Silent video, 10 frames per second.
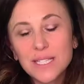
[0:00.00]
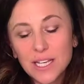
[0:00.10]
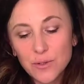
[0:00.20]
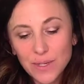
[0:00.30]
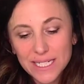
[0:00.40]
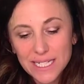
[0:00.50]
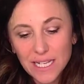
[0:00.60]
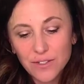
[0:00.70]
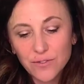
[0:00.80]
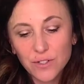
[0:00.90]
that you wanna
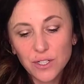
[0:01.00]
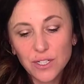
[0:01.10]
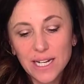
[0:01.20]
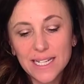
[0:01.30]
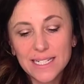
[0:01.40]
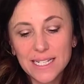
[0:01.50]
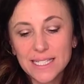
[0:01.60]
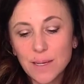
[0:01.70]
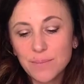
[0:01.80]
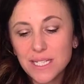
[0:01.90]
take for
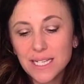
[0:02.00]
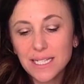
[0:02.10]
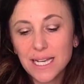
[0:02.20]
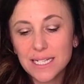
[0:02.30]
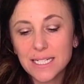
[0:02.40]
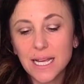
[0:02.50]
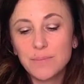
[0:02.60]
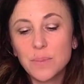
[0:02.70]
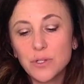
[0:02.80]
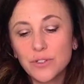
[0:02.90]
antiseptic,
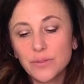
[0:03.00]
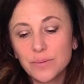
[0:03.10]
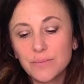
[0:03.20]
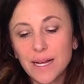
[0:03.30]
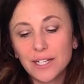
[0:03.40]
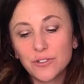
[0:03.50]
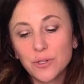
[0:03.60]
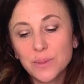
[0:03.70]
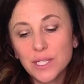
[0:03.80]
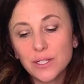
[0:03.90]

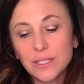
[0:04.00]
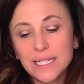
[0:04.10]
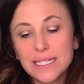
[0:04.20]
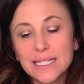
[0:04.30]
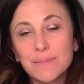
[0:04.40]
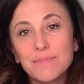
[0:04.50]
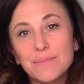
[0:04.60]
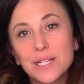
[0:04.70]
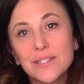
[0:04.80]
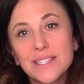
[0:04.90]
antimicrobial, and
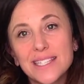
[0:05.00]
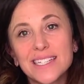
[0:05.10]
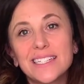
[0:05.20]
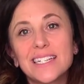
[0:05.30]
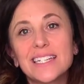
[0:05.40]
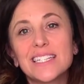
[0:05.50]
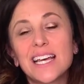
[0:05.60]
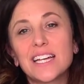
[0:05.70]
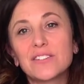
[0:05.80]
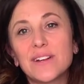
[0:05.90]
demulcent and
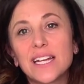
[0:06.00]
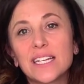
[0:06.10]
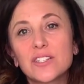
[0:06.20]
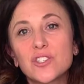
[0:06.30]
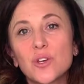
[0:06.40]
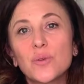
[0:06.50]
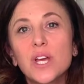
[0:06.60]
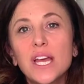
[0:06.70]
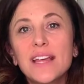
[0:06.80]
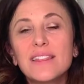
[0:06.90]
diuretic. So
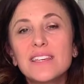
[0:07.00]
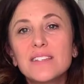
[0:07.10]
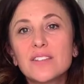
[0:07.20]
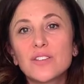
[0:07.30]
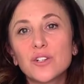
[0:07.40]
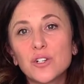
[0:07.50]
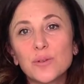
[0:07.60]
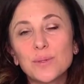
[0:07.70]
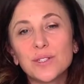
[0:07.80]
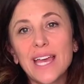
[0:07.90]
these are the
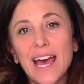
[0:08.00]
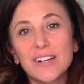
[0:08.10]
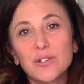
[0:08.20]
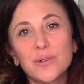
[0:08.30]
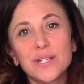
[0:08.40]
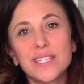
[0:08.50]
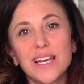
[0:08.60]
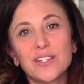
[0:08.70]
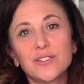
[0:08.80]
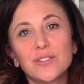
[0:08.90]
herbal categories
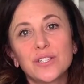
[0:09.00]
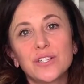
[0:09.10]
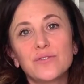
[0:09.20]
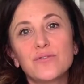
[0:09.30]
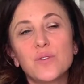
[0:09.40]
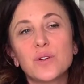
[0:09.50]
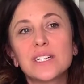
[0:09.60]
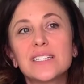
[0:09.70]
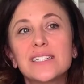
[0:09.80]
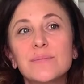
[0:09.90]
that you're looking for.
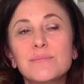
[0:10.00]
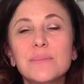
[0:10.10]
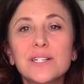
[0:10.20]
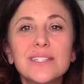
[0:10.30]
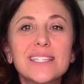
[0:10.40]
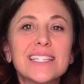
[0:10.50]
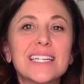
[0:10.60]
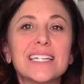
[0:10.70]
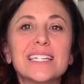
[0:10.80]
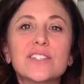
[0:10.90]
And a
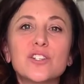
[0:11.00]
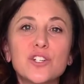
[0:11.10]
demulcent is an